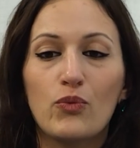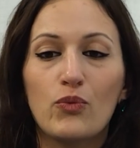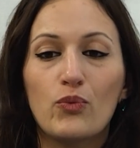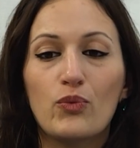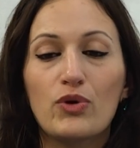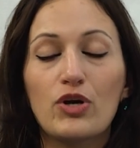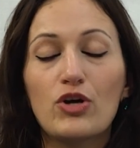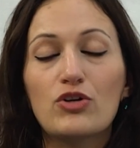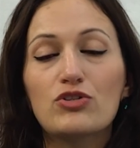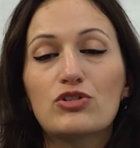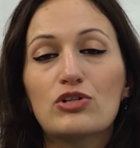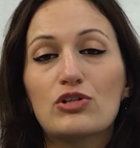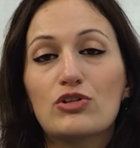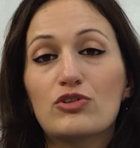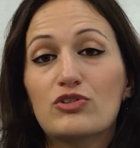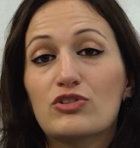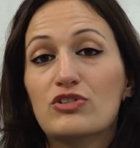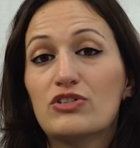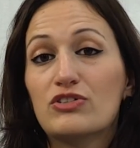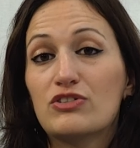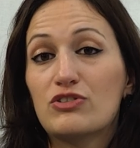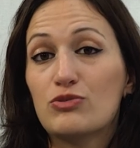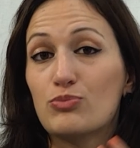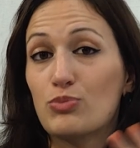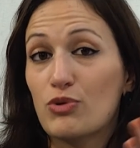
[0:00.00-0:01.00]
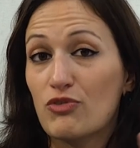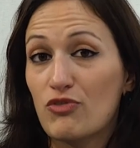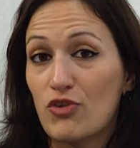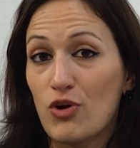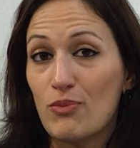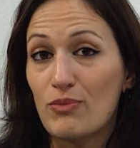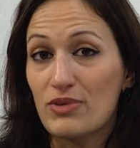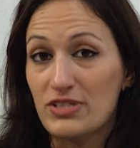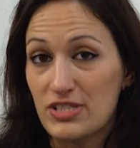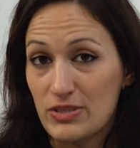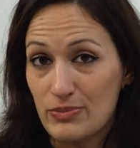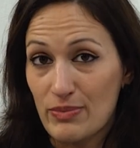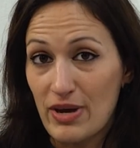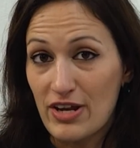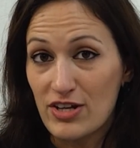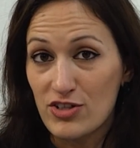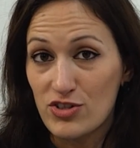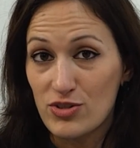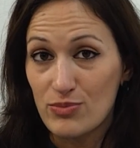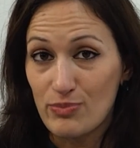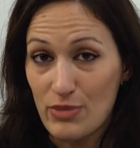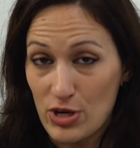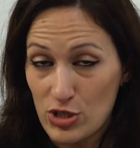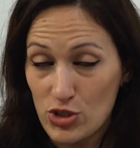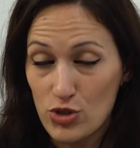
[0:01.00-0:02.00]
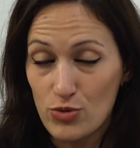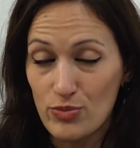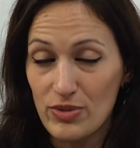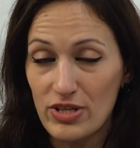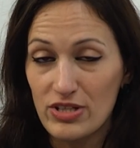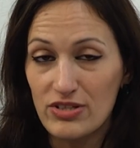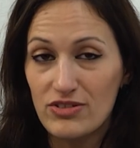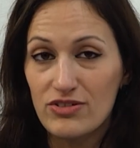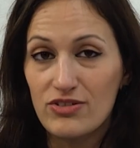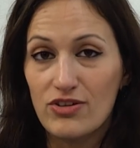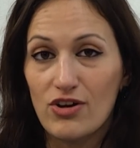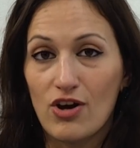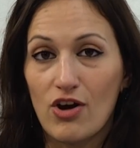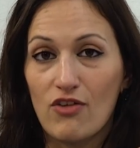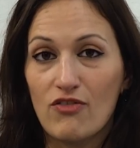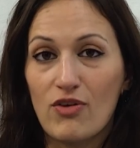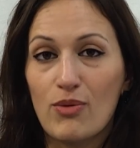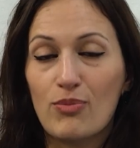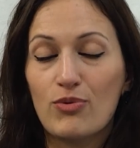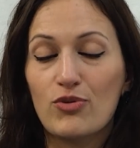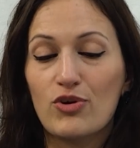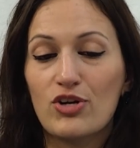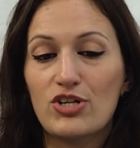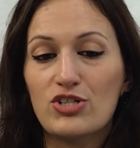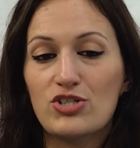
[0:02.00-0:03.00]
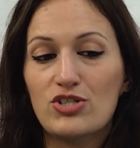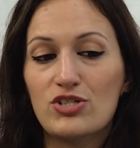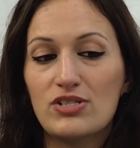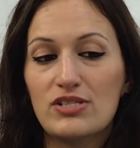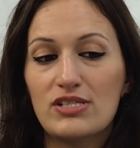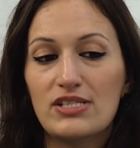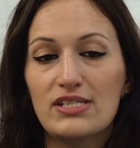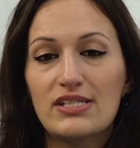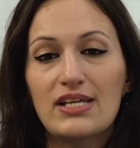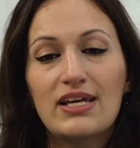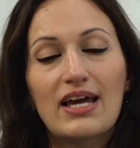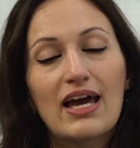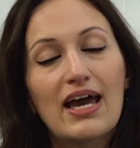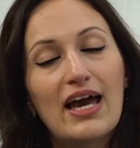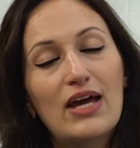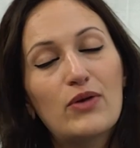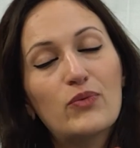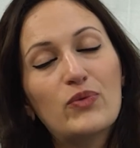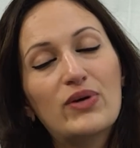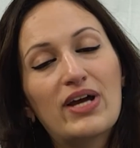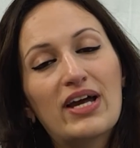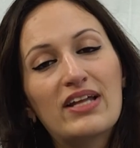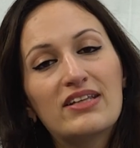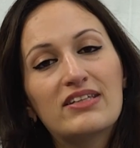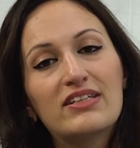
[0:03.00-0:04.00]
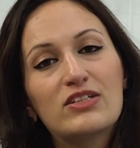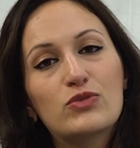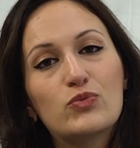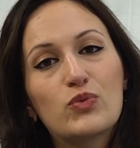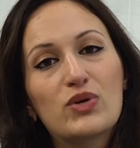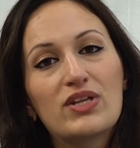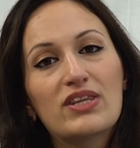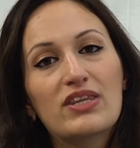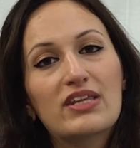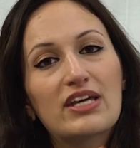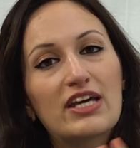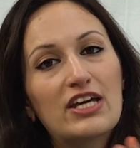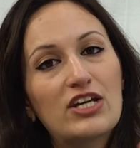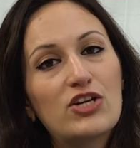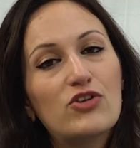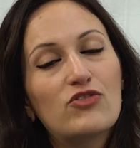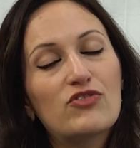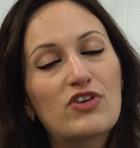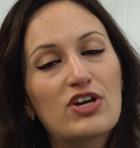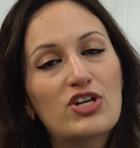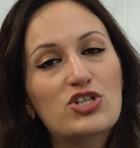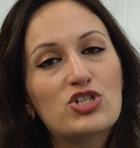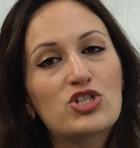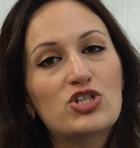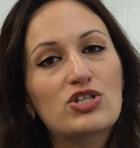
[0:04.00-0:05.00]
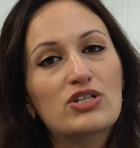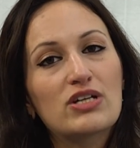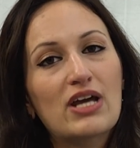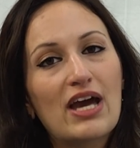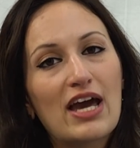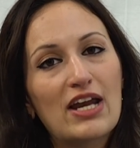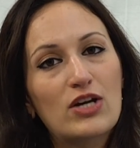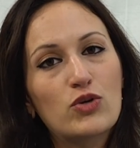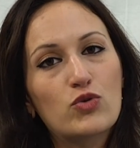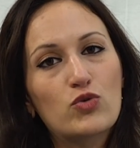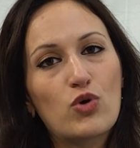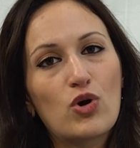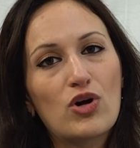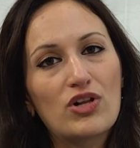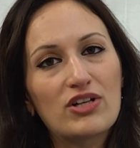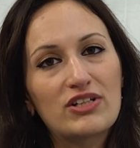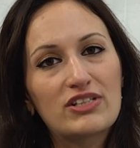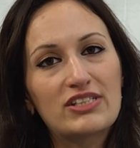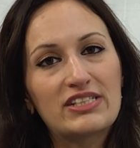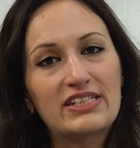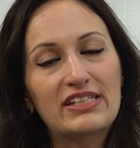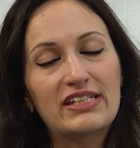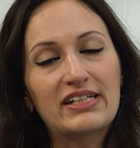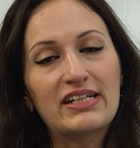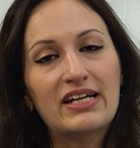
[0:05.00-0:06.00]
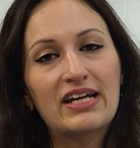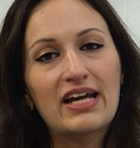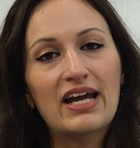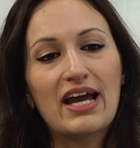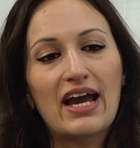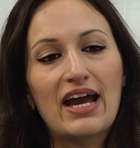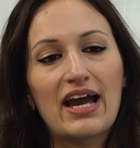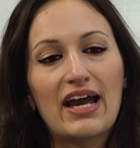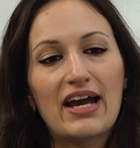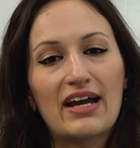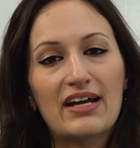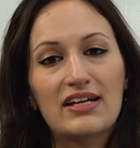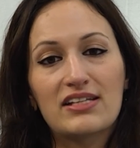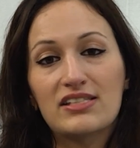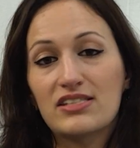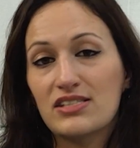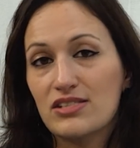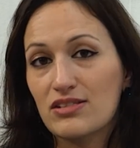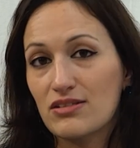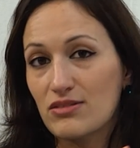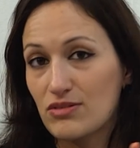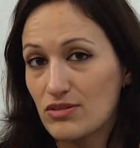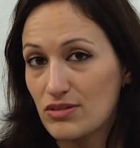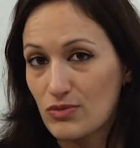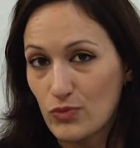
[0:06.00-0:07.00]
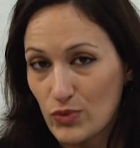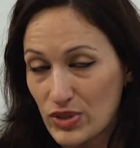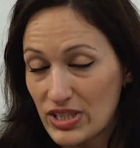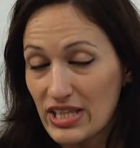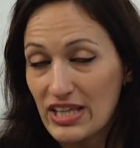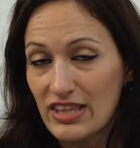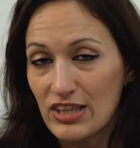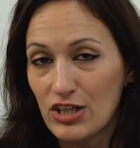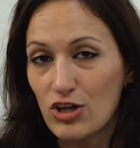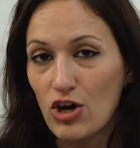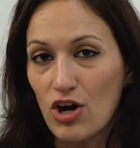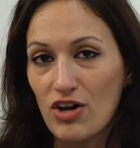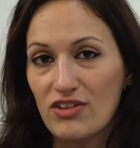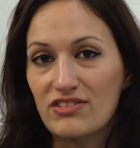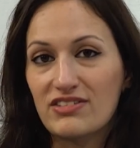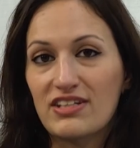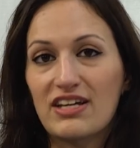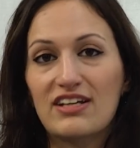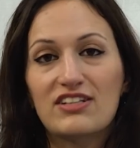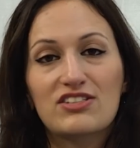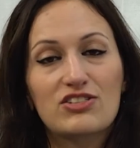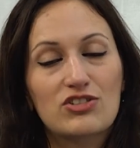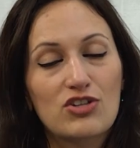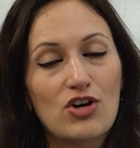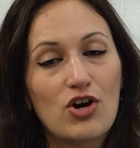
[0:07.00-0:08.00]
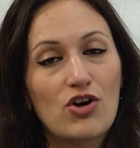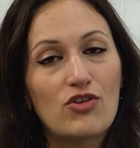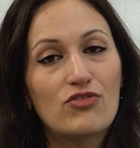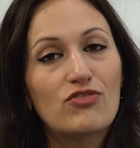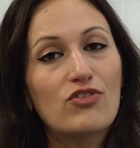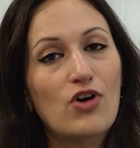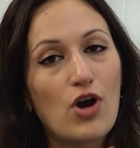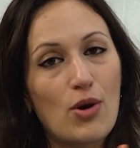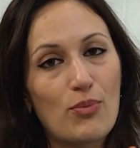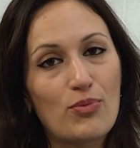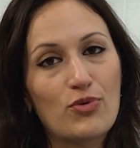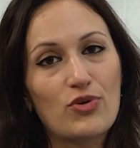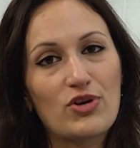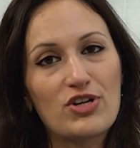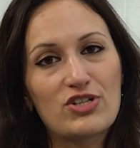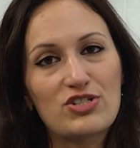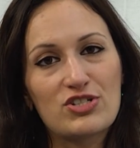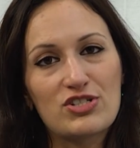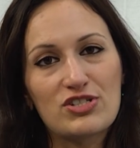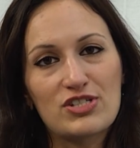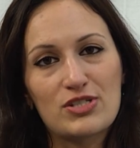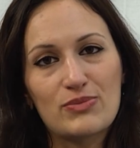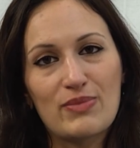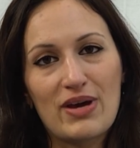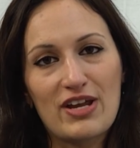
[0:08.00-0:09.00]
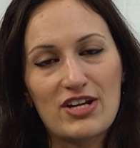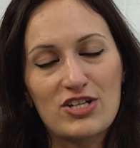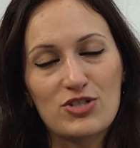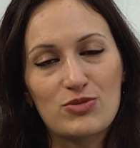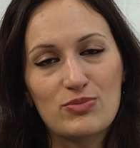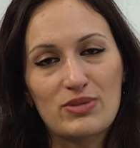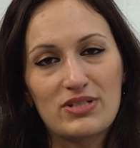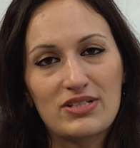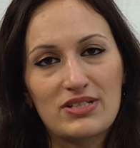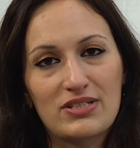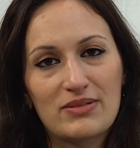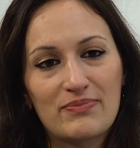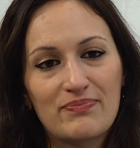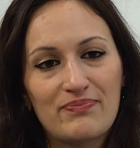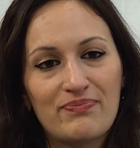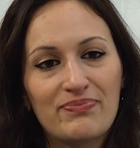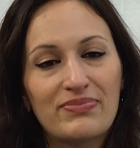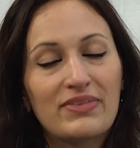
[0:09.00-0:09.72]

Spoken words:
We also looked into performance measurement of operations, and we ended with innovation and quality as within the context of operations management.